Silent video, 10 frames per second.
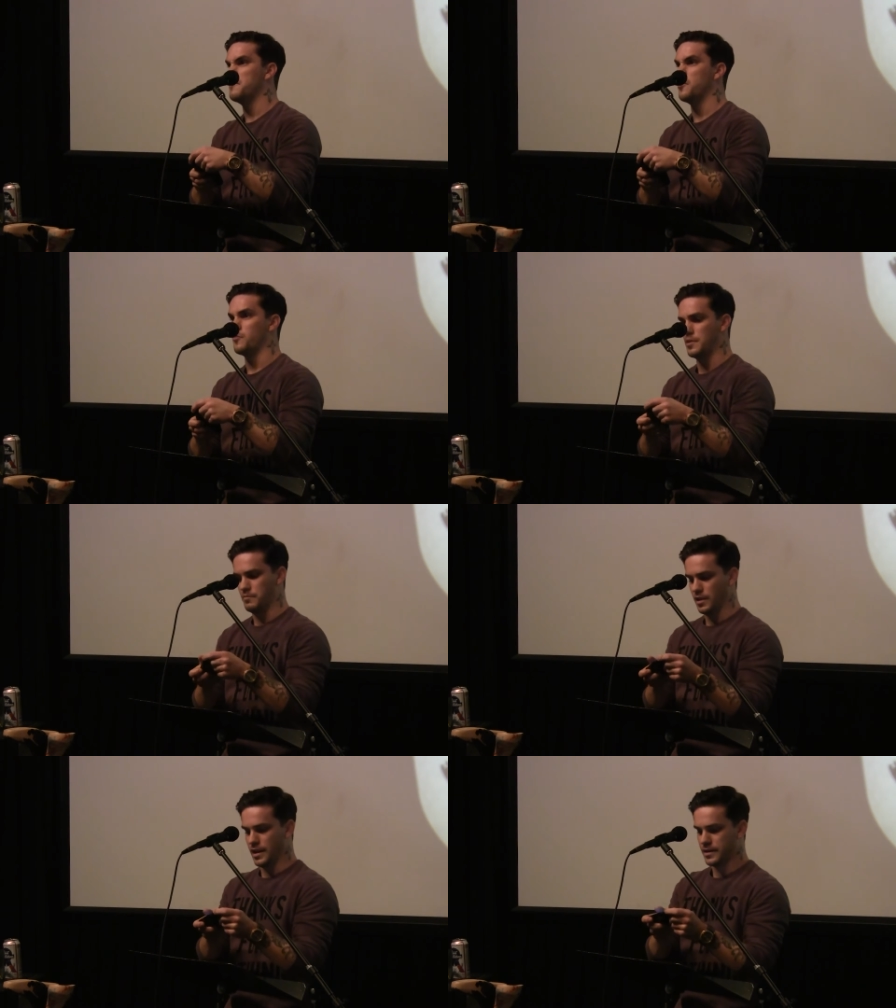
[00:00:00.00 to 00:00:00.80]
Phone went
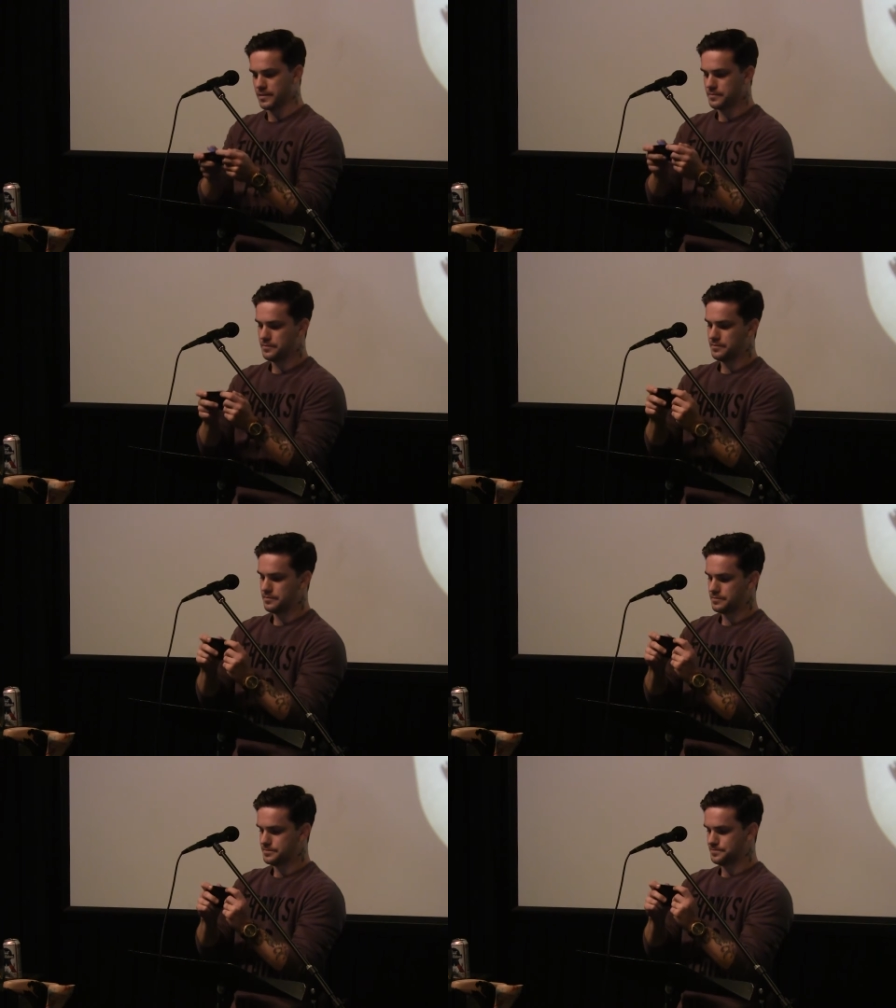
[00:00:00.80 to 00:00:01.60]

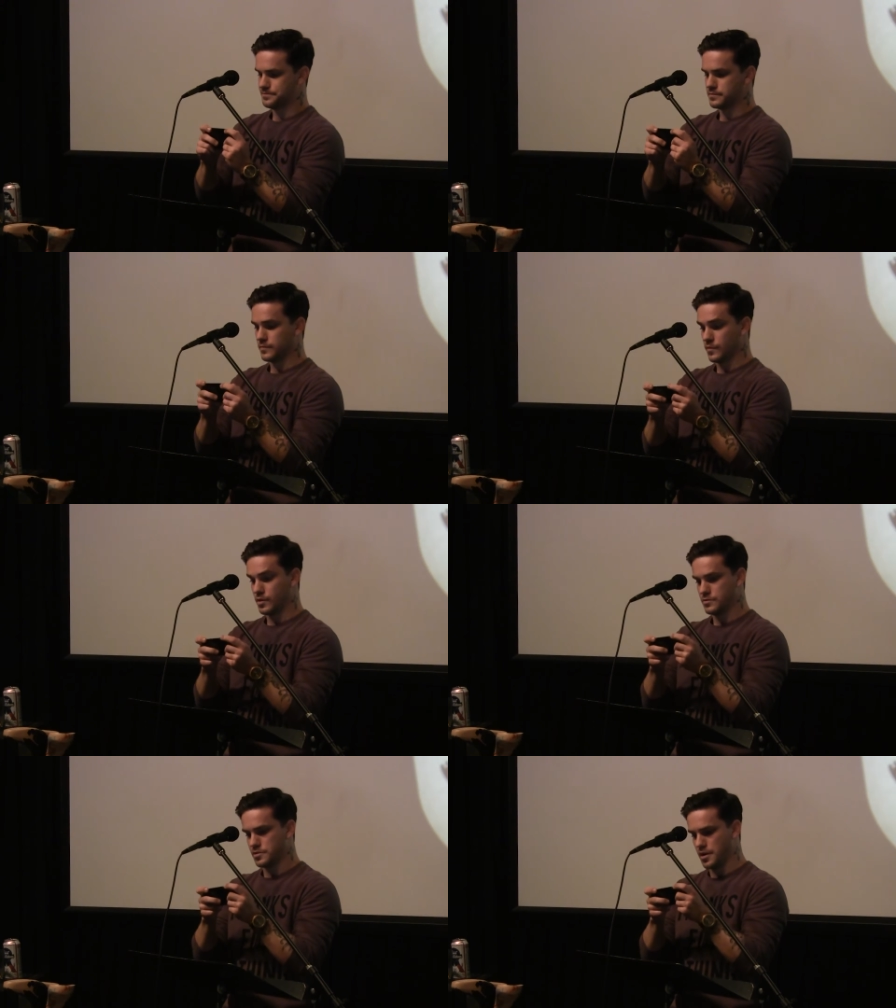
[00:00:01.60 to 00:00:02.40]

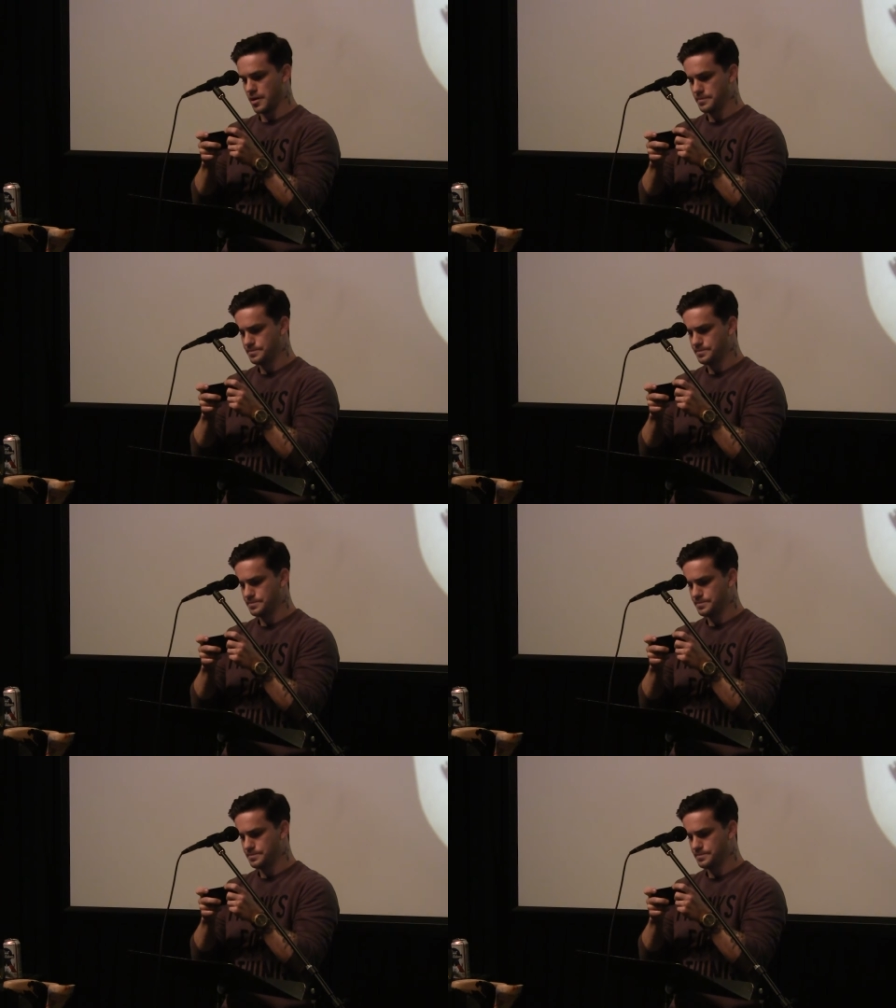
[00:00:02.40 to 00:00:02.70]
blank. Sorry.